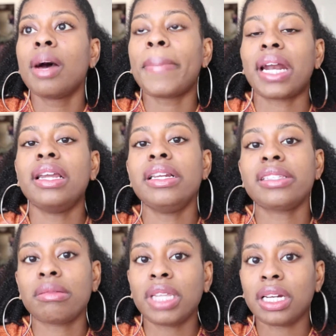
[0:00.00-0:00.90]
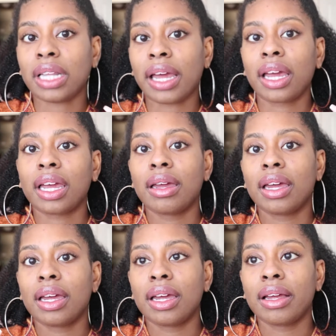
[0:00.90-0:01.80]
But I needed something to like
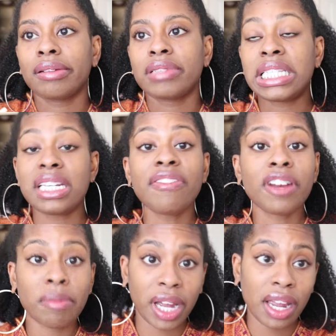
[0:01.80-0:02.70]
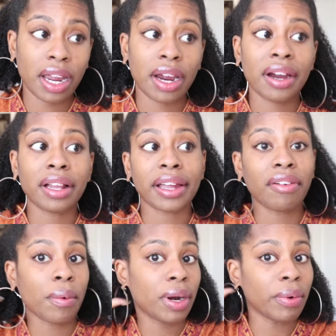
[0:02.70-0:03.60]
stiffen up my hair, like if I
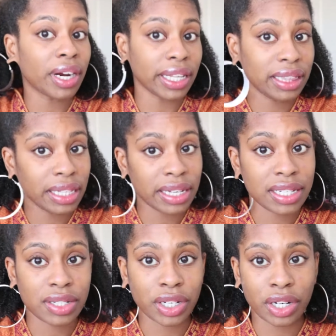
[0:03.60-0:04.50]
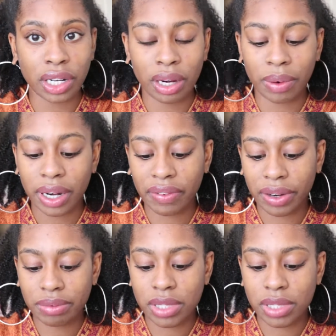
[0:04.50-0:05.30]
want to wear it like this or curly or whatever.